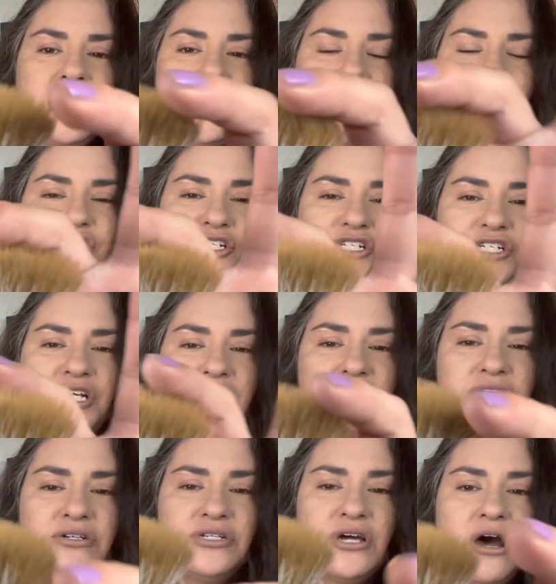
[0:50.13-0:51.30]
a
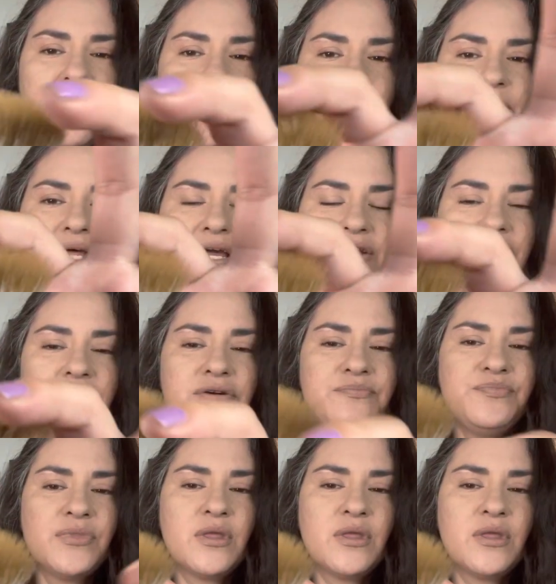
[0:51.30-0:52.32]
sheer top layer